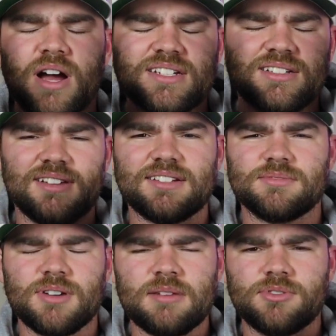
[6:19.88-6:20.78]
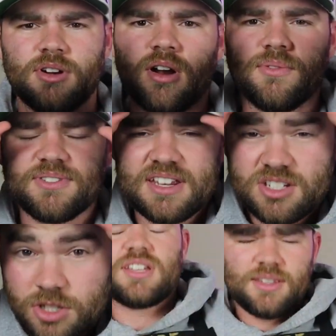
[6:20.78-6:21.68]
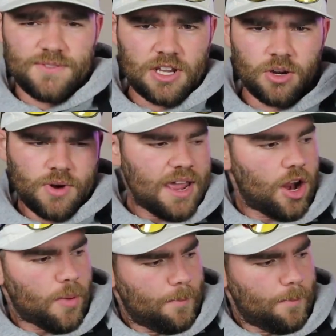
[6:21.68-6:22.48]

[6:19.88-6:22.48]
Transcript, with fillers: watching. Like, subscribe, turn on notifications. Check this video right here.